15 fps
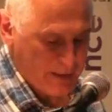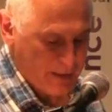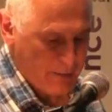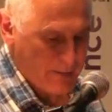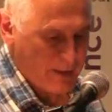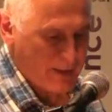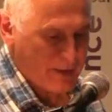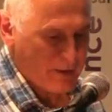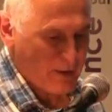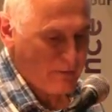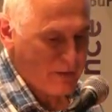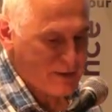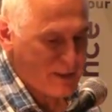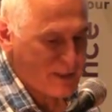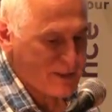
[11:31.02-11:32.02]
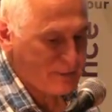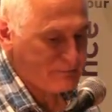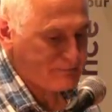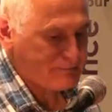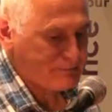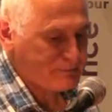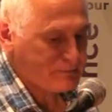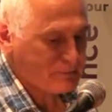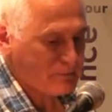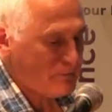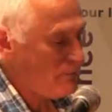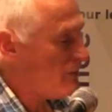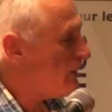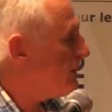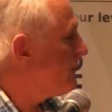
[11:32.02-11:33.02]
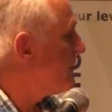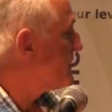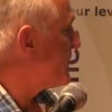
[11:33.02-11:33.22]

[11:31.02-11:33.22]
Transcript: in the beginning of the season. The